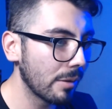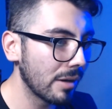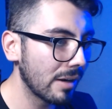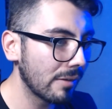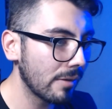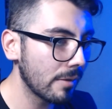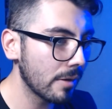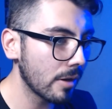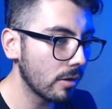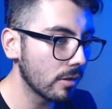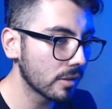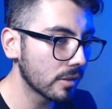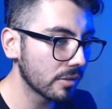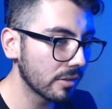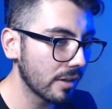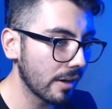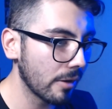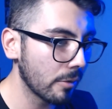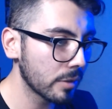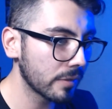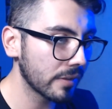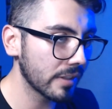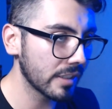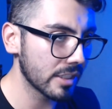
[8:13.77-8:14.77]
Whenever I alter it, I
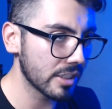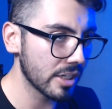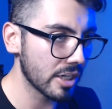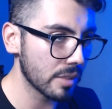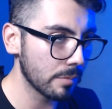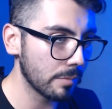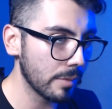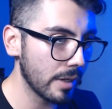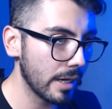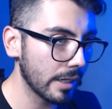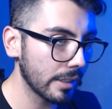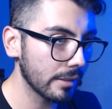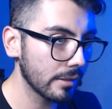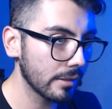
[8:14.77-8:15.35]
always get to change it back.